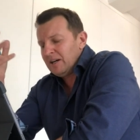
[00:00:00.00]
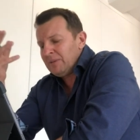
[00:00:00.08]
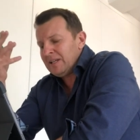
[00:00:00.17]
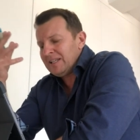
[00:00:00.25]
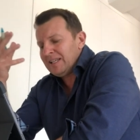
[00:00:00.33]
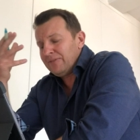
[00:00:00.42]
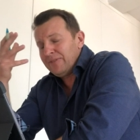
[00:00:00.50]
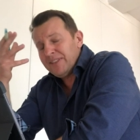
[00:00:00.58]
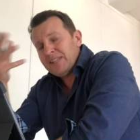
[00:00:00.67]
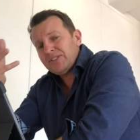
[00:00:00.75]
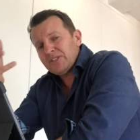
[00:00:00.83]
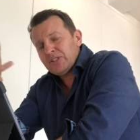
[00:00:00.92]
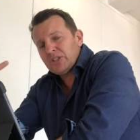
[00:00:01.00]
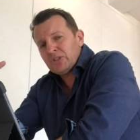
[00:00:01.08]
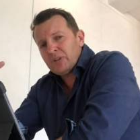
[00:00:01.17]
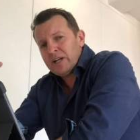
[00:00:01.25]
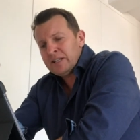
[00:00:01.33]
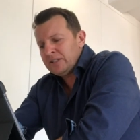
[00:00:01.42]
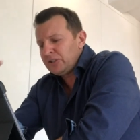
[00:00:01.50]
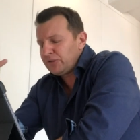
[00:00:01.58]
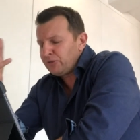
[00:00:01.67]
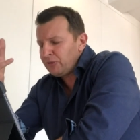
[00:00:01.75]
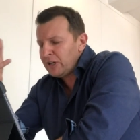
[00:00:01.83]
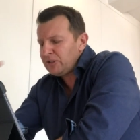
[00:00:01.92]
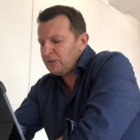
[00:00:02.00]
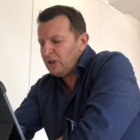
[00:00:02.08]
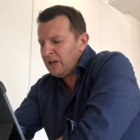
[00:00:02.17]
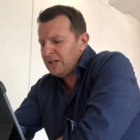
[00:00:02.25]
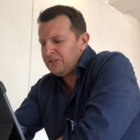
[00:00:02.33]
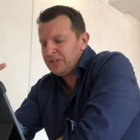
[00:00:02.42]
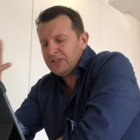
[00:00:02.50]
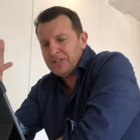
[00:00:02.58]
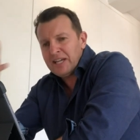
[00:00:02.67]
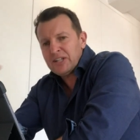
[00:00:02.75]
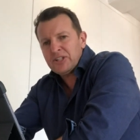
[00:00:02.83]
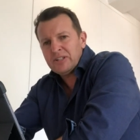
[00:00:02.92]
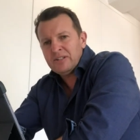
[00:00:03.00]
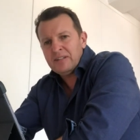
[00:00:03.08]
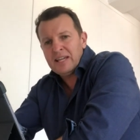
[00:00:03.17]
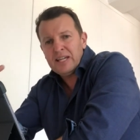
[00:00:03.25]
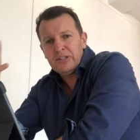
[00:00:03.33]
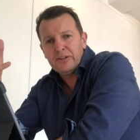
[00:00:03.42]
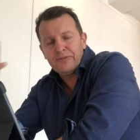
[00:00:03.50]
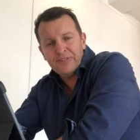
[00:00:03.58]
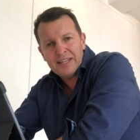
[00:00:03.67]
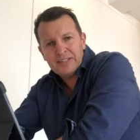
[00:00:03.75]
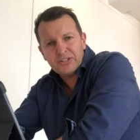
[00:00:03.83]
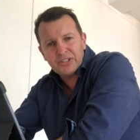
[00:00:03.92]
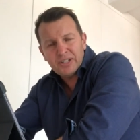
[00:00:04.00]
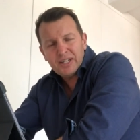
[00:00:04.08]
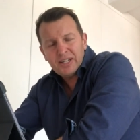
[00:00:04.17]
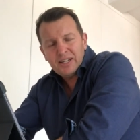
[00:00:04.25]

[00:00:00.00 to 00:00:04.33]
I mean, if this is Australia's frontline detection and defence